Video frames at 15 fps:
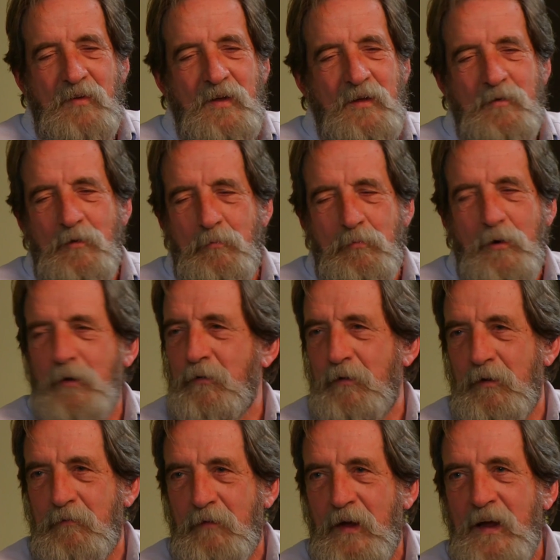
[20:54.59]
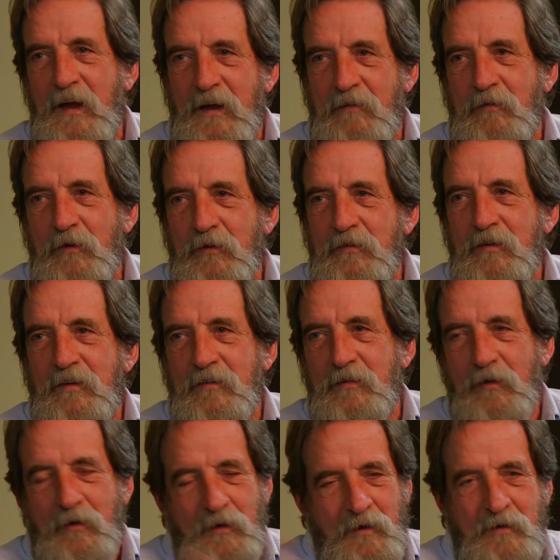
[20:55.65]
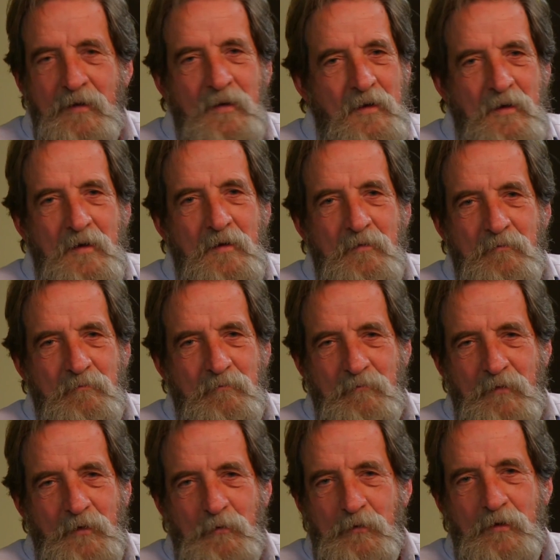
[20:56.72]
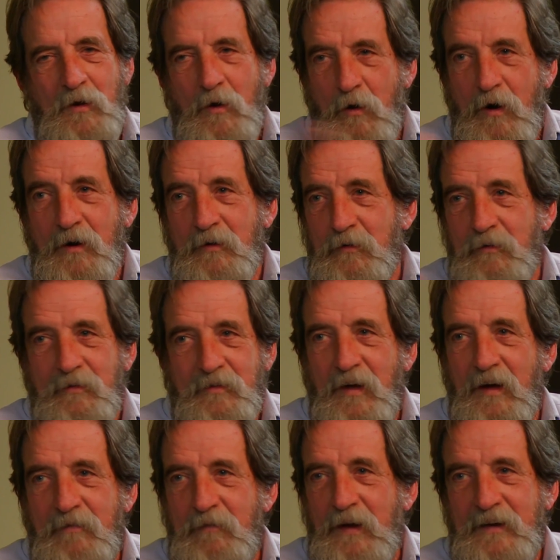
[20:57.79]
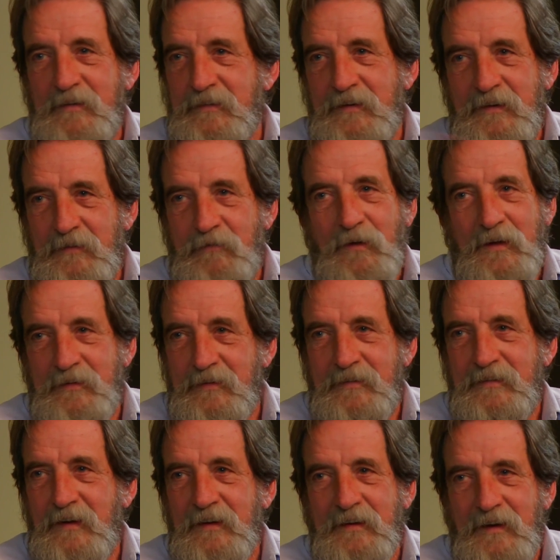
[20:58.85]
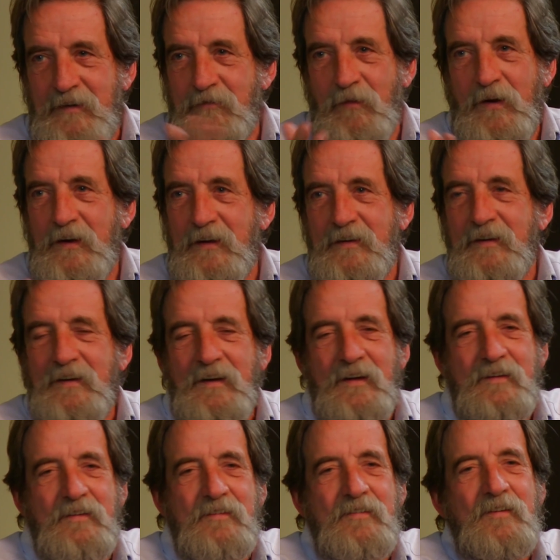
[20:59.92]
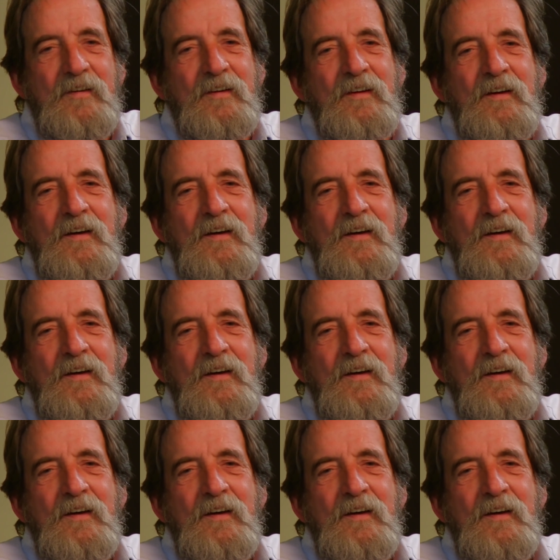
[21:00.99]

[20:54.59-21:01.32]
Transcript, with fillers: inappropriate behaviors. And so they it was an article in Time magazine about this AA meeting that had this thing.